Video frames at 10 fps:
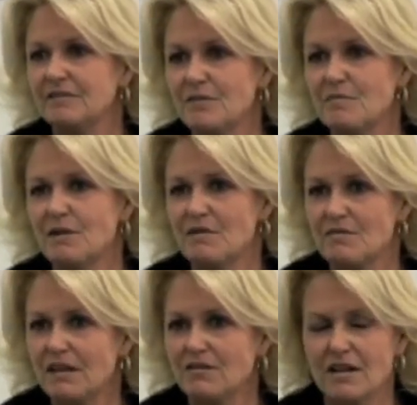You're familiar with the
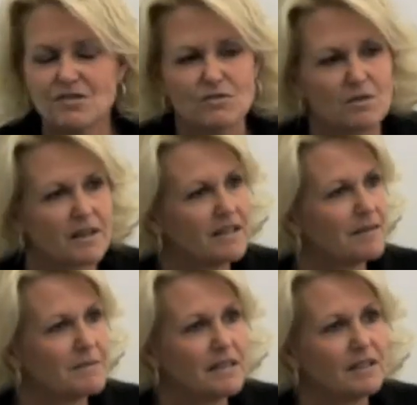Ray Kroc story? I
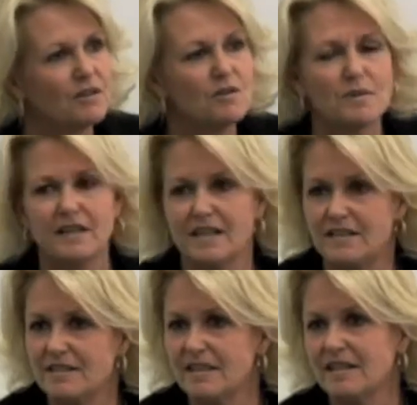mean, look what he
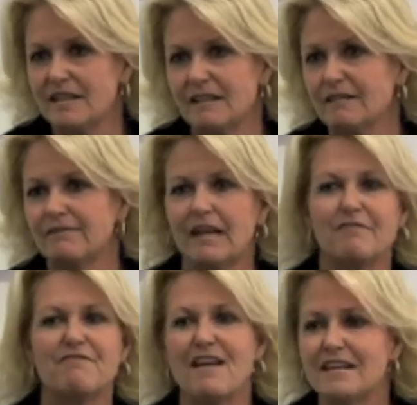did in
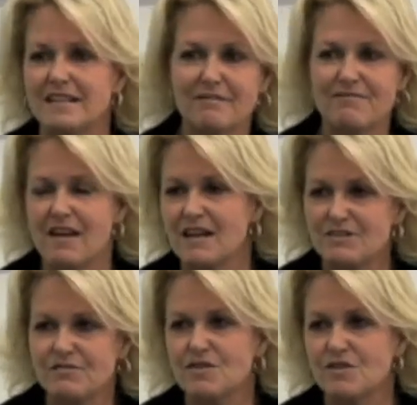inventing
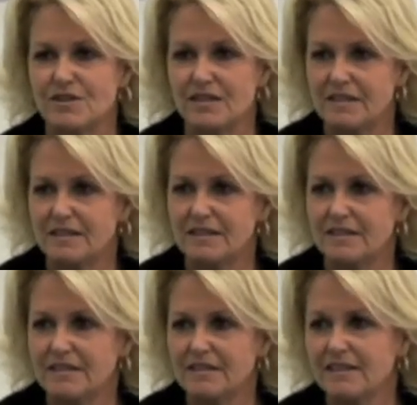fast food.
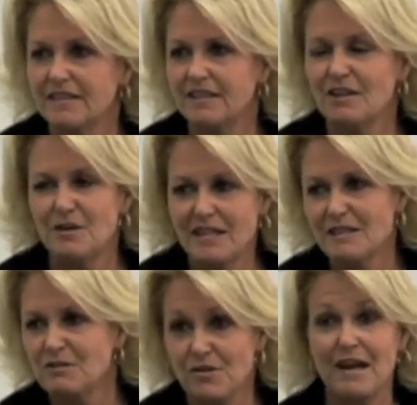He
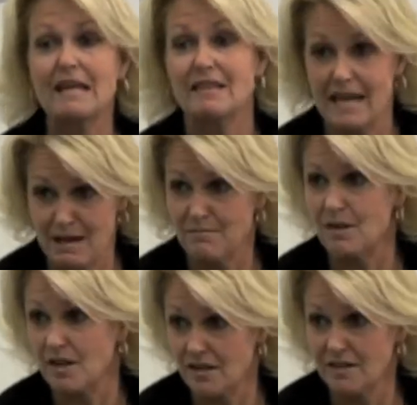didn't create the
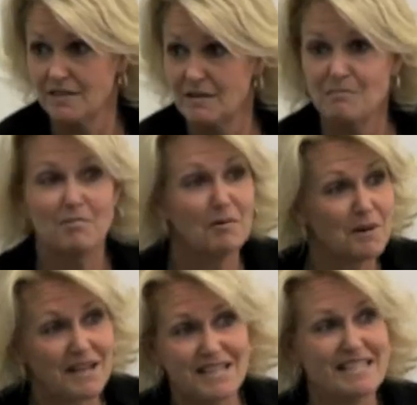hamburger, but
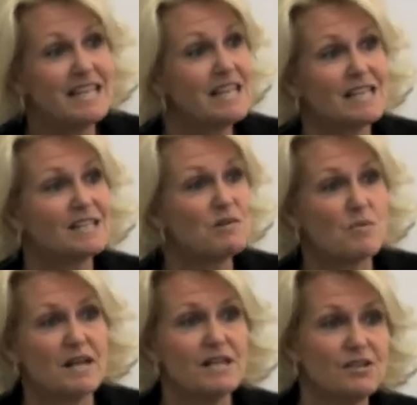what he did is he
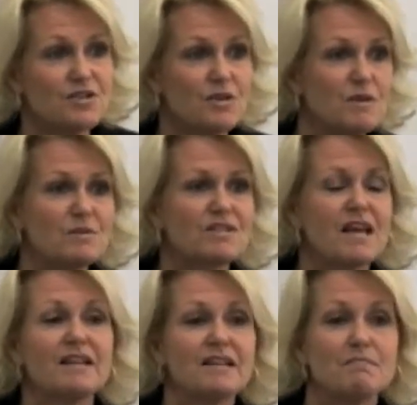was
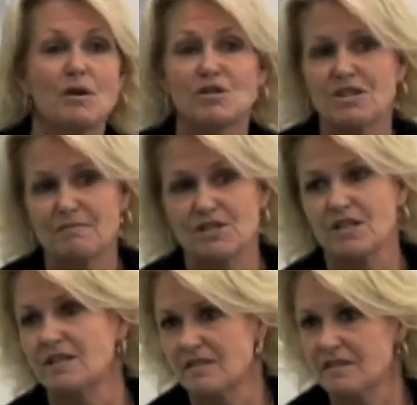selling milkshake
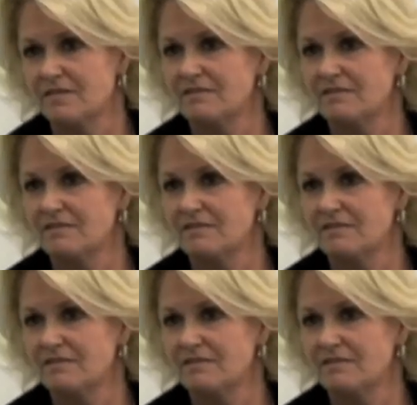machines.